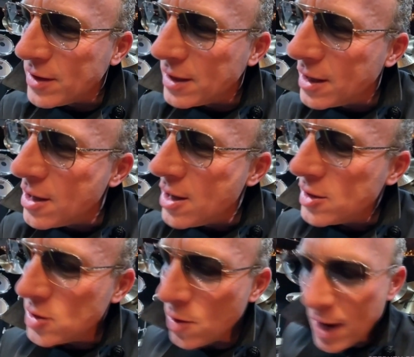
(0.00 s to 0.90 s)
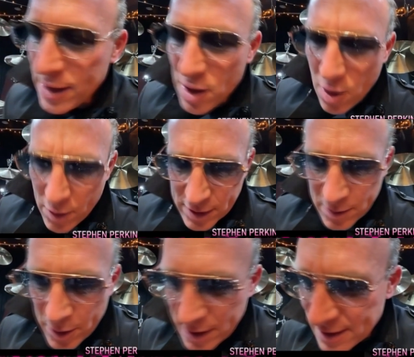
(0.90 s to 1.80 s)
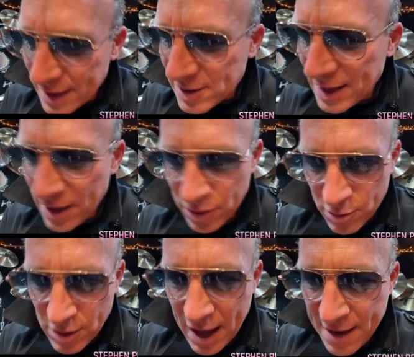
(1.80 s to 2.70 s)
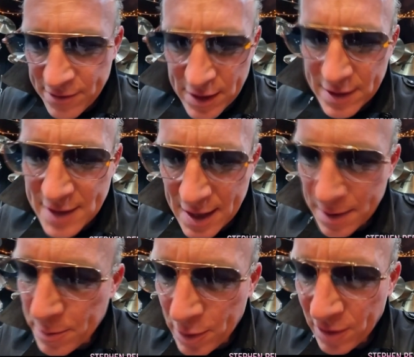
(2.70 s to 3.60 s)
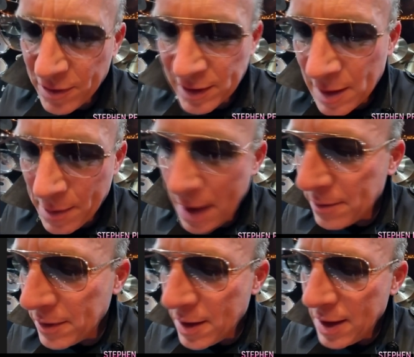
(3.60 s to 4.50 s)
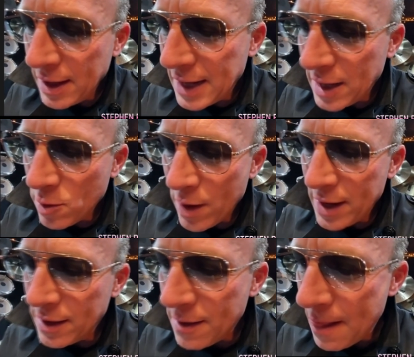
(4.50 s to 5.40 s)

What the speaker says: And so I know what it takes to get through life, and it's not perfect. I'm not in any way,